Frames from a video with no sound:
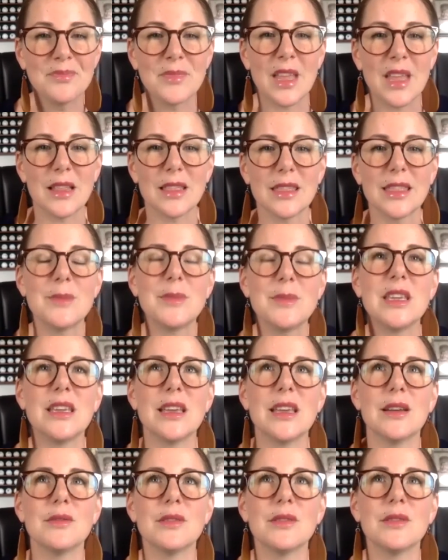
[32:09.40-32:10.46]
Let
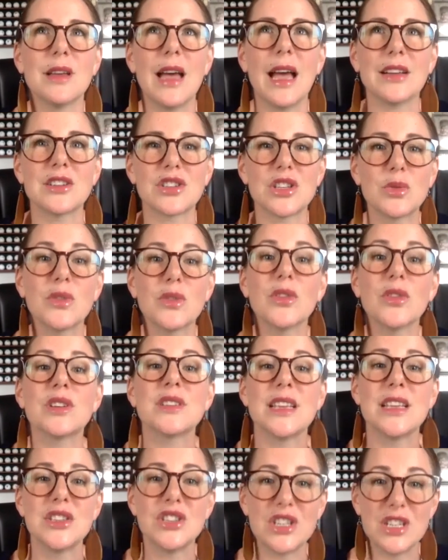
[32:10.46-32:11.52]
me actually
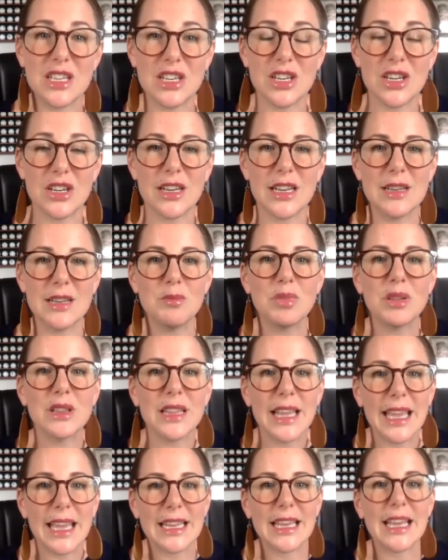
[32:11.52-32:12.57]
reverse engineer and
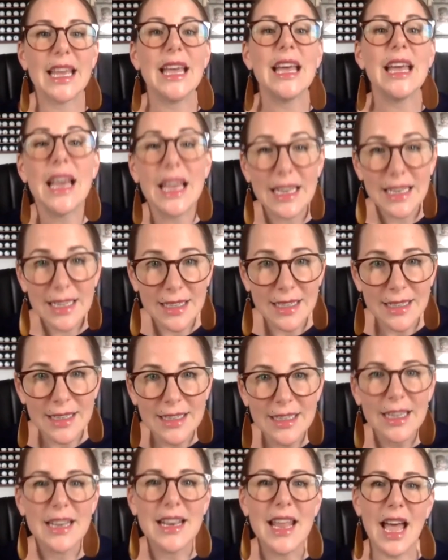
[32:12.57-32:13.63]
plan ahead
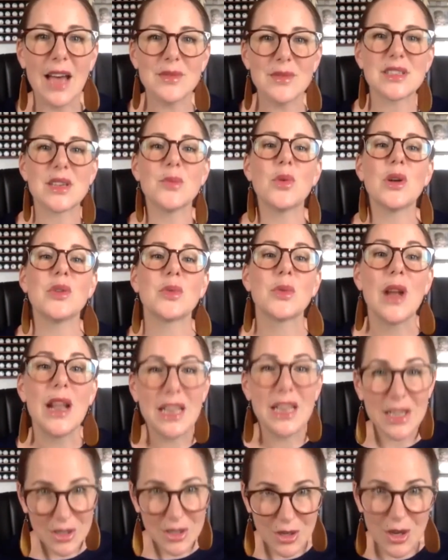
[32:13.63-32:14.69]
and have someone
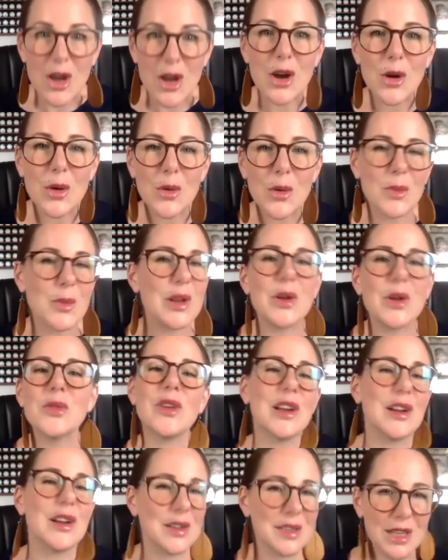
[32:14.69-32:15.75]
ready to go, then we don't
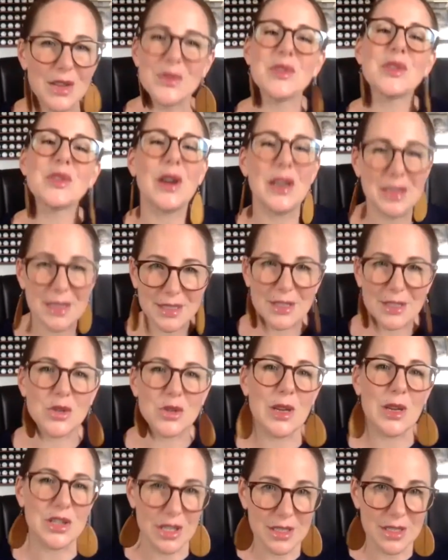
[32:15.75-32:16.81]
find ourselves in the crisis
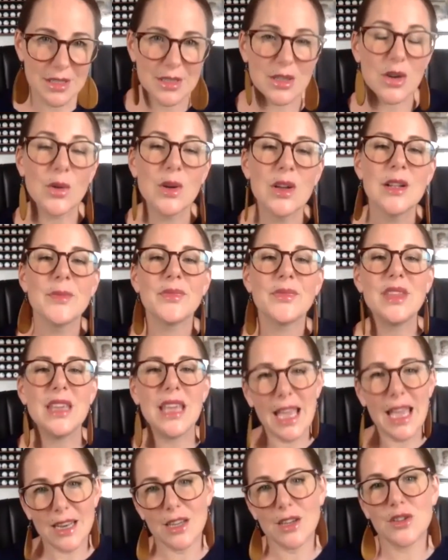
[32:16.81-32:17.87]
situation. So
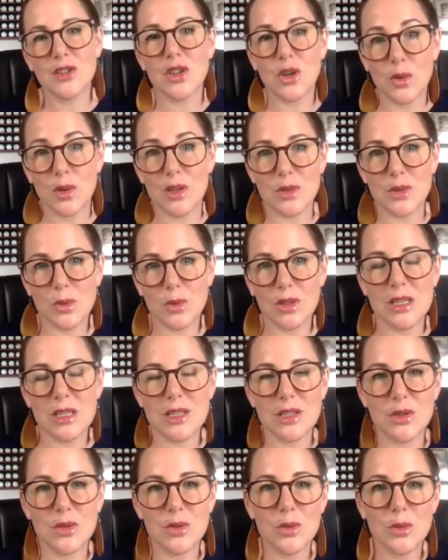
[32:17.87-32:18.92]
the anecdote is really
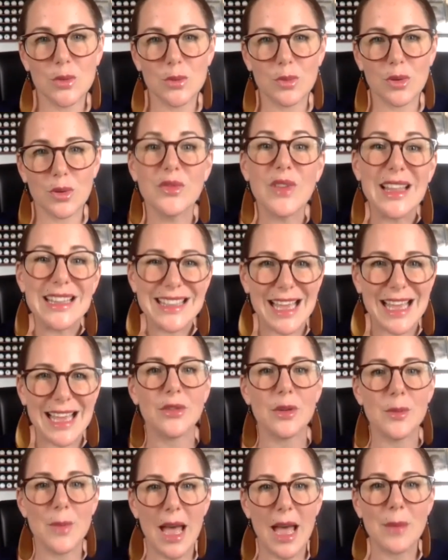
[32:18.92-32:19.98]
to prevent that
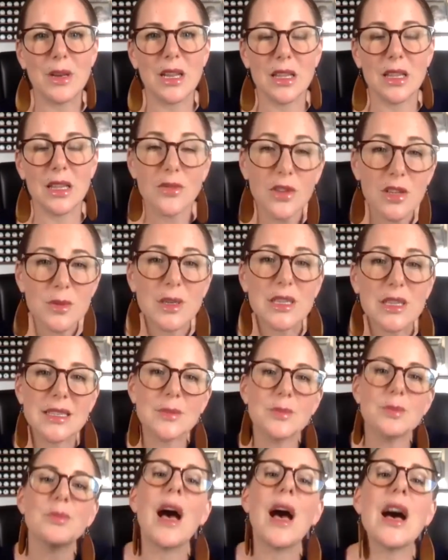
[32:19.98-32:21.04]
from happening in the first place.
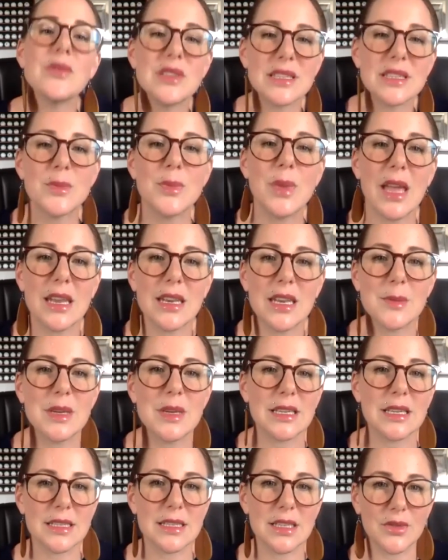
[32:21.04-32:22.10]
Obviously,
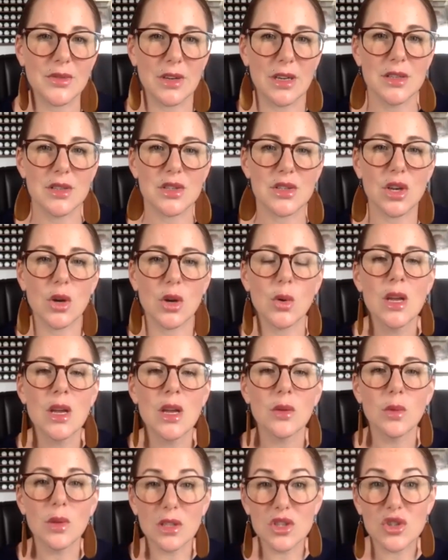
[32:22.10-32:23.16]
pandemic is different, so
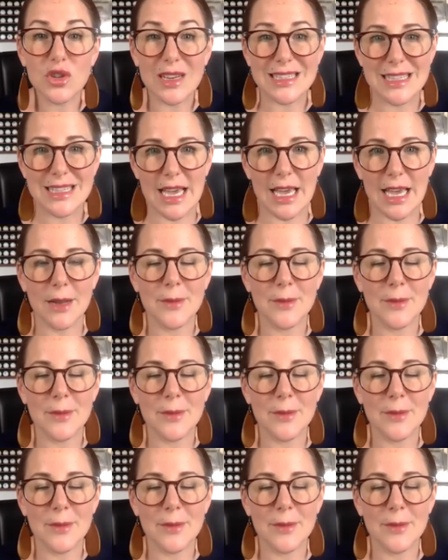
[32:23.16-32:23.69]
we'll address that.